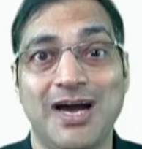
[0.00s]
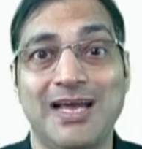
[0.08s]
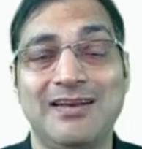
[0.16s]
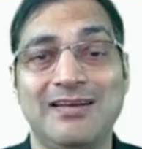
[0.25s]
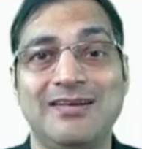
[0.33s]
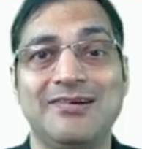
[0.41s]

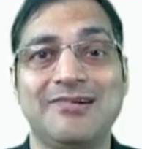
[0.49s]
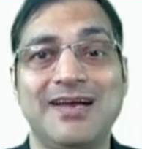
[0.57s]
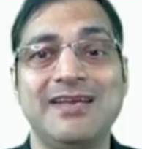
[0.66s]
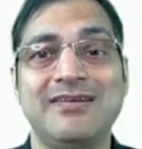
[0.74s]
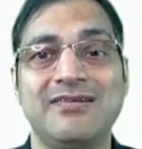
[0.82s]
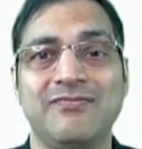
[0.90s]
while,
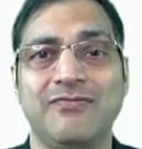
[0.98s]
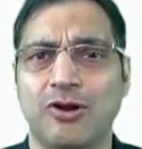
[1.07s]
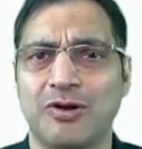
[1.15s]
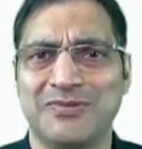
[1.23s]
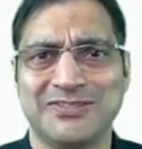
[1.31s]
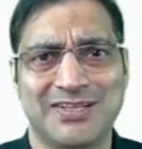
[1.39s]
right? For
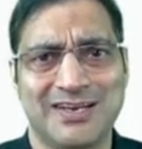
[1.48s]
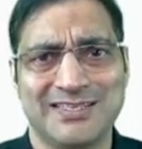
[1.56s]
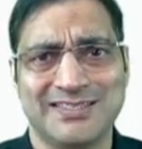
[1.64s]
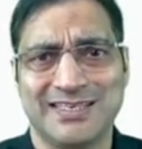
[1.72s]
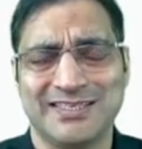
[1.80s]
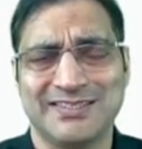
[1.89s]
almost the
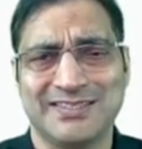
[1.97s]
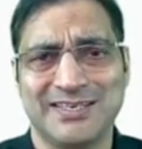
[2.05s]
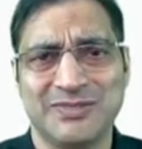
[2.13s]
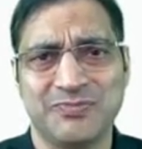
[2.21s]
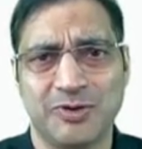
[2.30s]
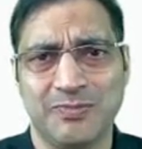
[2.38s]
last 6
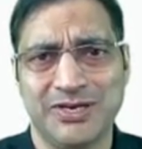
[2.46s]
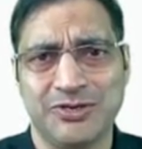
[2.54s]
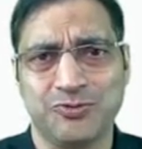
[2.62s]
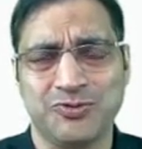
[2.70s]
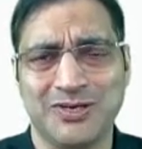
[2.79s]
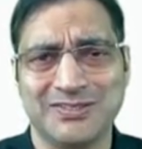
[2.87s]
years, probably
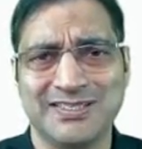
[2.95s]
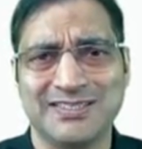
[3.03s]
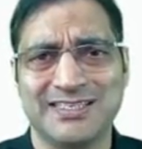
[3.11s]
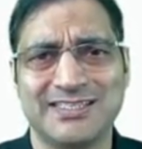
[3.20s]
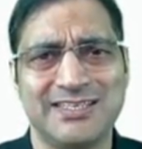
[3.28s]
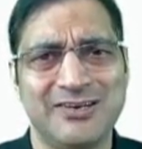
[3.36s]

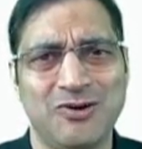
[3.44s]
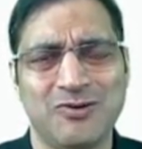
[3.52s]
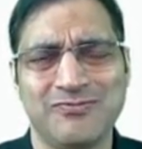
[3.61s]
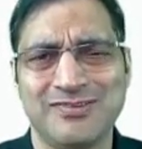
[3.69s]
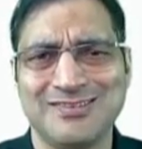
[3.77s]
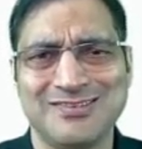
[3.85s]
2016
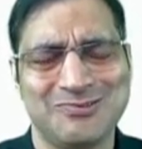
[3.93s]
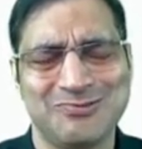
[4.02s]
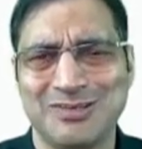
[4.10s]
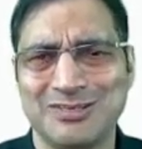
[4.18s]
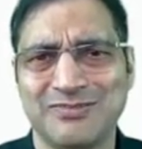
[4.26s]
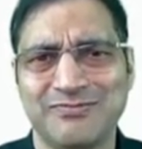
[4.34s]
onwards or
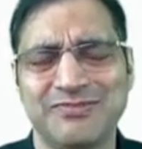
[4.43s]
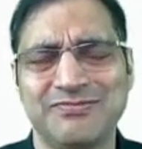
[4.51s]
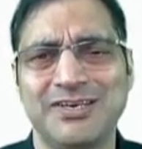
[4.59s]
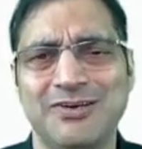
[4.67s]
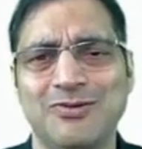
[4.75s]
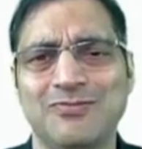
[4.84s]

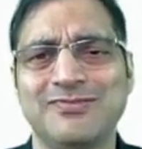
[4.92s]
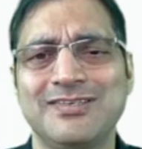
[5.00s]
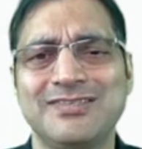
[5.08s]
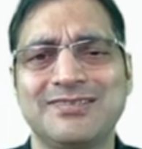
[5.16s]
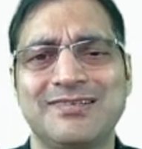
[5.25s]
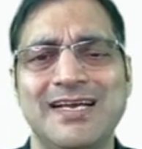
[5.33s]
2015
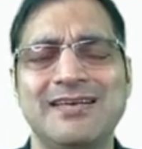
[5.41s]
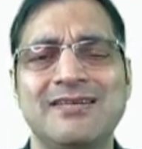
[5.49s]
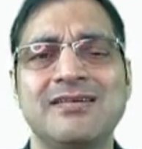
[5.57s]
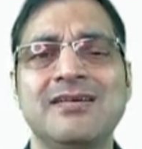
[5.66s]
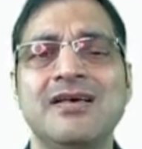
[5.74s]
onwards, right?